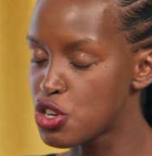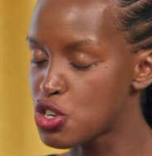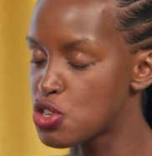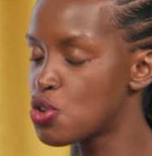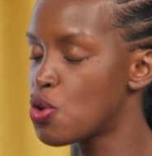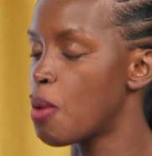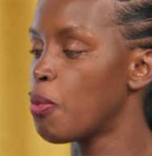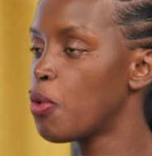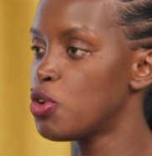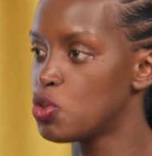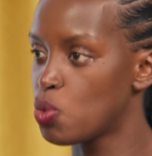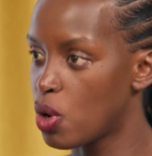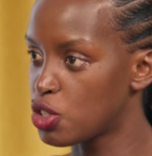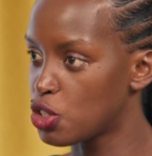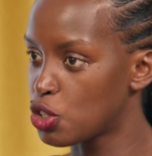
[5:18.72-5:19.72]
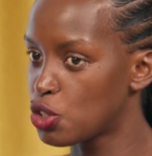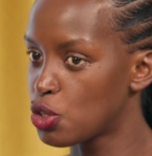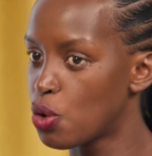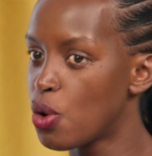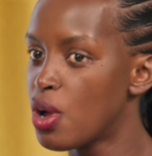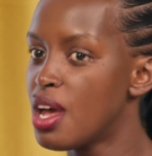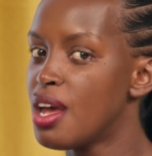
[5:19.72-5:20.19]
a show, I'm going to watch a
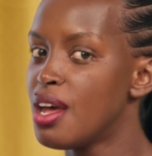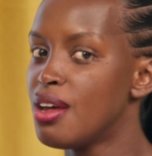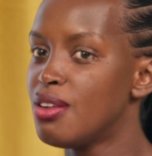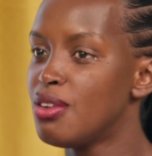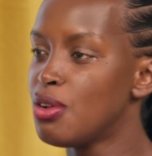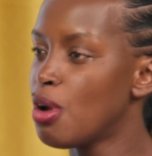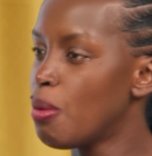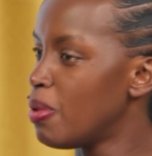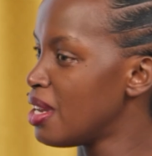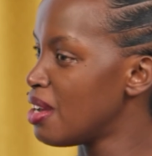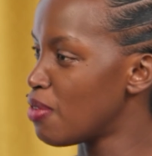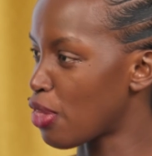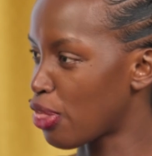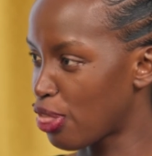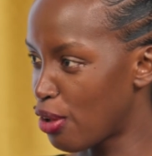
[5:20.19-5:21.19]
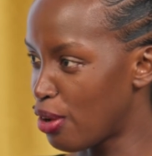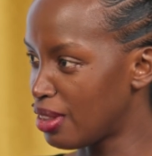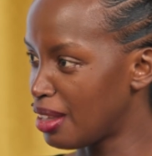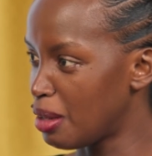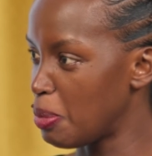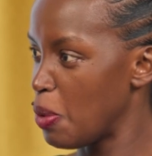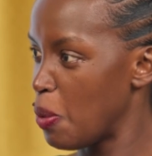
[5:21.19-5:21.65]
show. Nobody ever
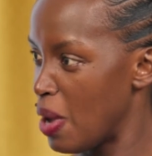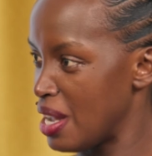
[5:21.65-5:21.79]
thought they'd be